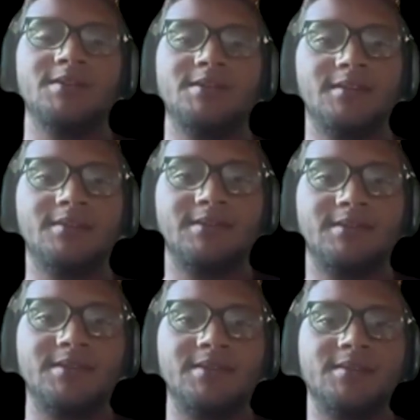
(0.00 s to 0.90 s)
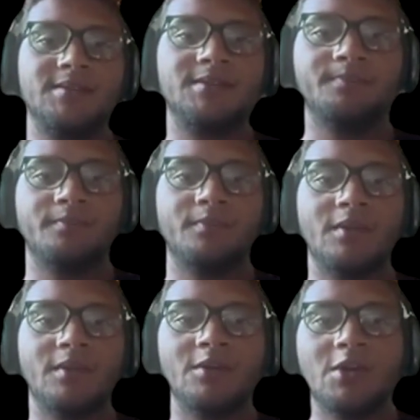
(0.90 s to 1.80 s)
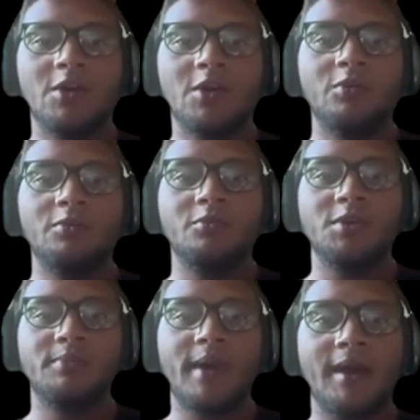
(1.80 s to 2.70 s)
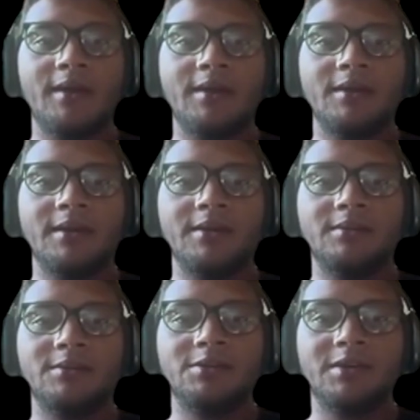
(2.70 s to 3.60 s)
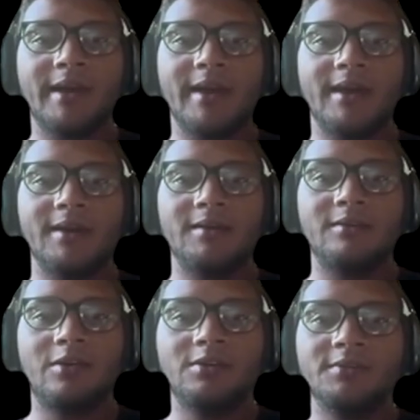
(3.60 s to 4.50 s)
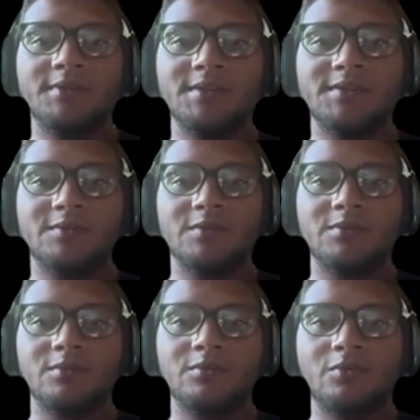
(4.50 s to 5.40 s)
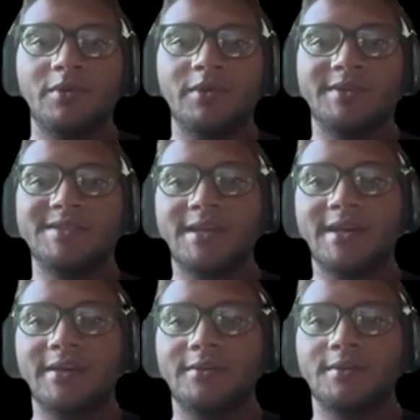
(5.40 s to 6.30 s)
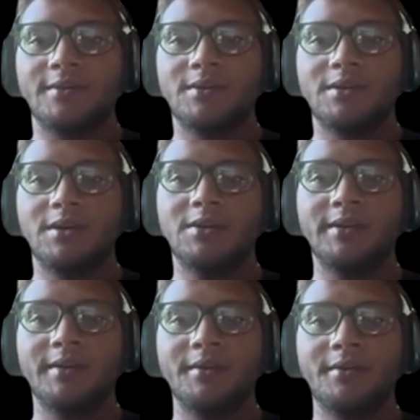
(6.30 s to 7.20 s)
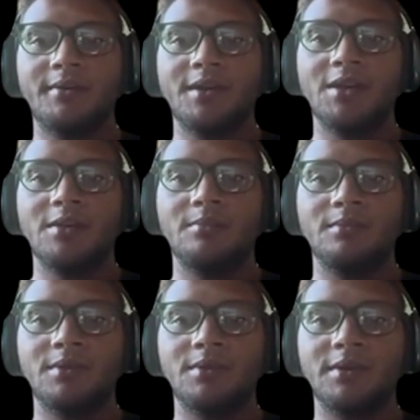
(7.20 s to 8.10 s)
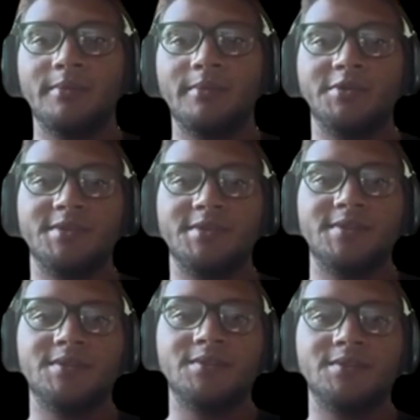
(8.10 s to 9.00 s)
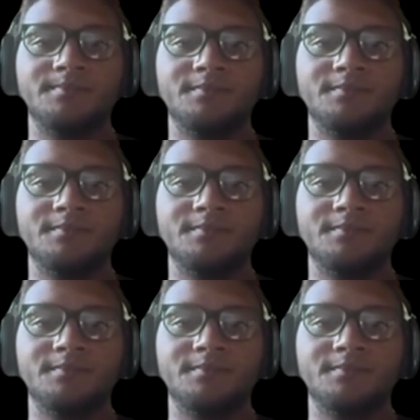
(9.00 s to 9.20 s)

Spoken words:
Synthesis. When we back and look at all of these works together, a clear theme emerges.